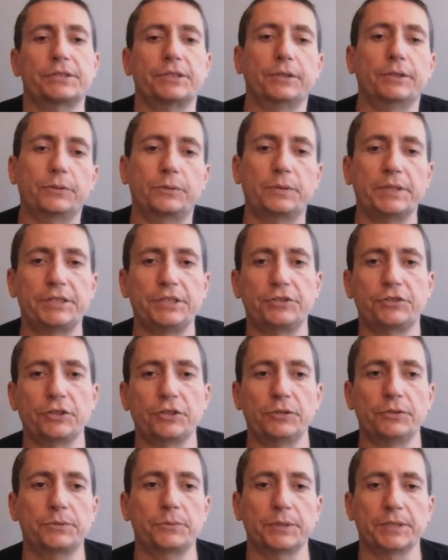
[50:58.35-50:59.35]
So Quincy
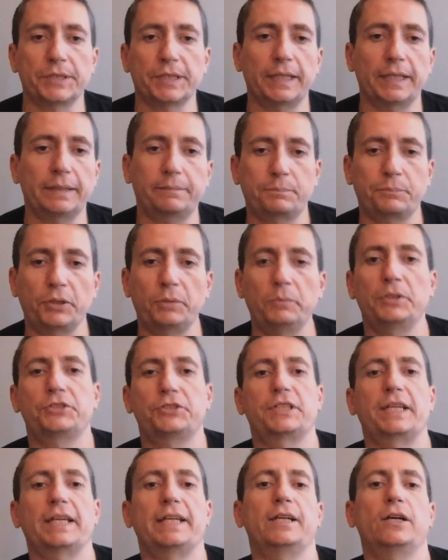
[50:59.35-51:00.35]
Jones was like pretty
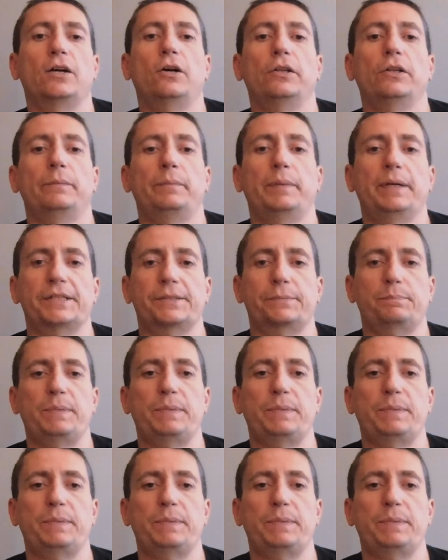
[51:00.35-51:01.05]
much getting all the best